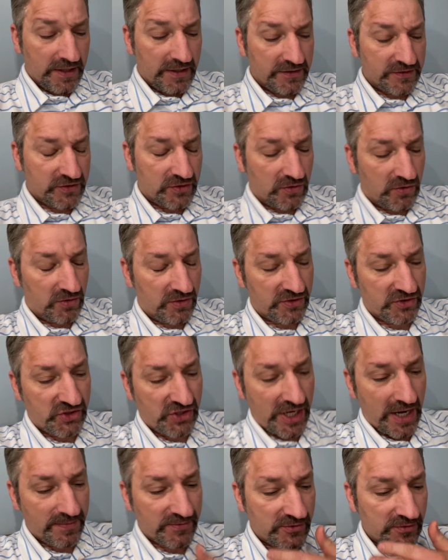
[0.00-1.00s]
So in
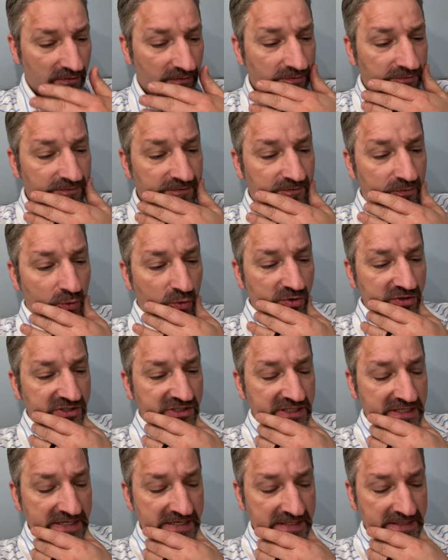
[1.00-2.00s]
chapter
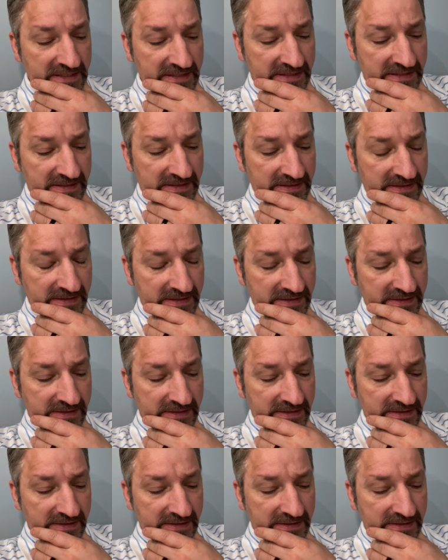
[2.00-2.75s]
14,